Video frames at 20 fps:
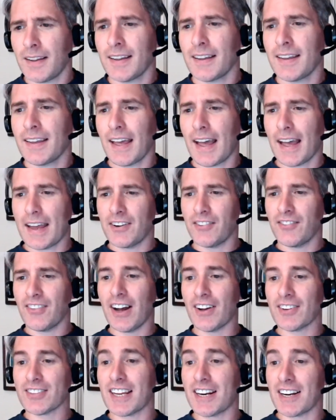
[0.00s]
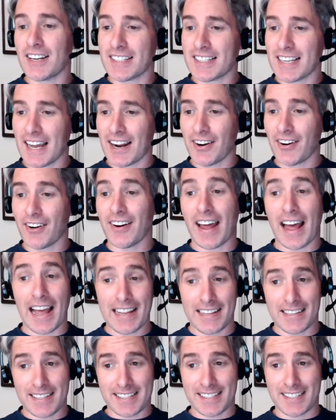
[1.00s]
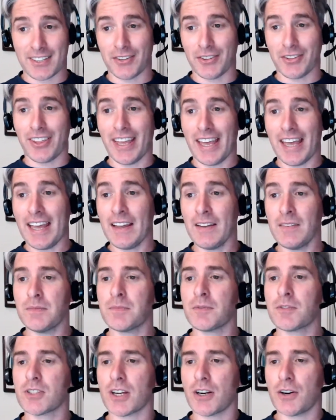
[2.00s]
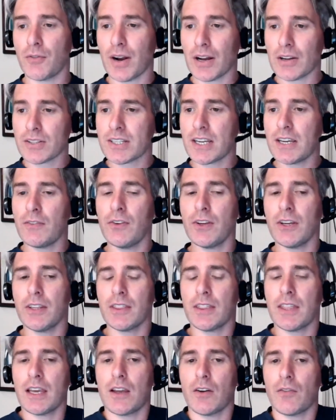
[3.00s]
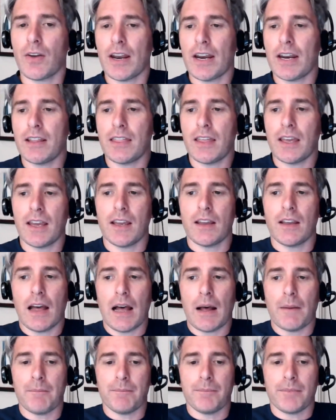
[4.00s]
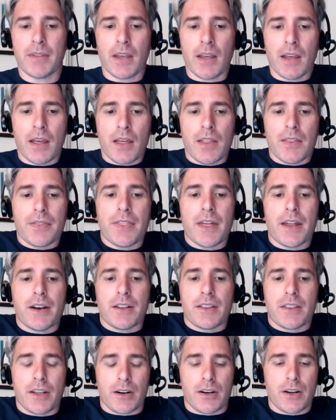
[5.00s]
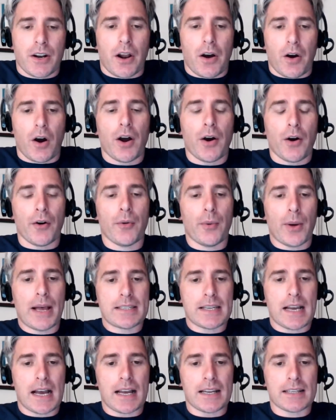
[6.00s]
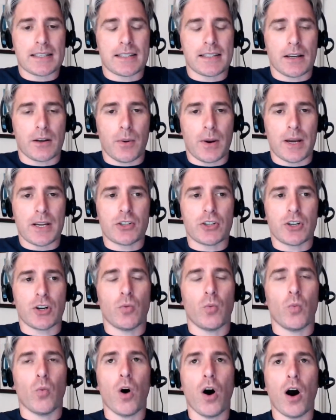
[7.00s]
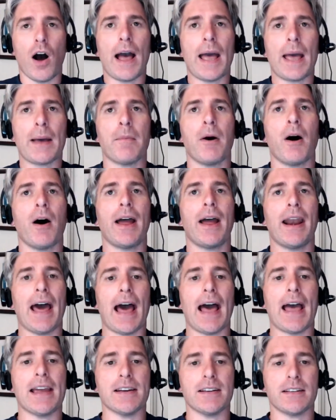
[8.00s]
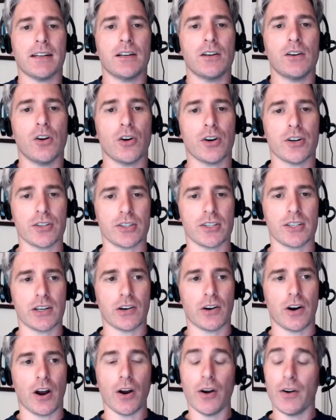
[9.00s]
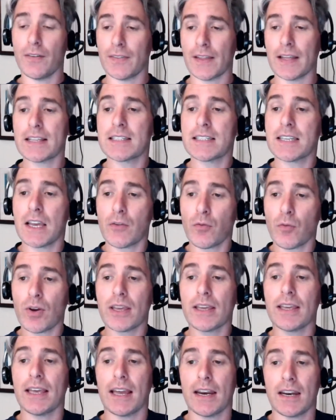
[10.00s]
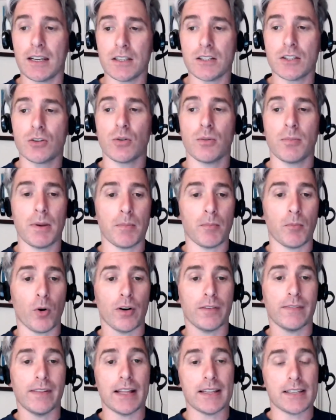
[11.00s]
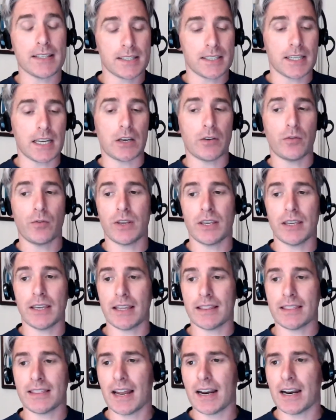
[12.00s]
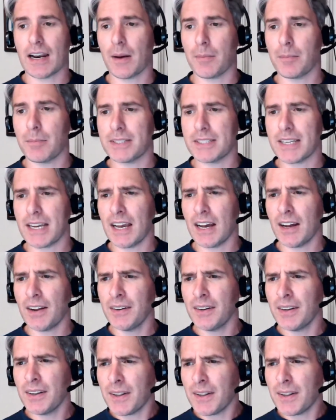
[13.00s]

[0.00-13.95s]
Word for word: Okay, Narelle said I started on eight, still there. So Narelle, see if you can think of anything um, that that you know. I always ask the question, why am I an eight and not a zero? And let's see if we can get into a bit more of that and see if we can get that number down.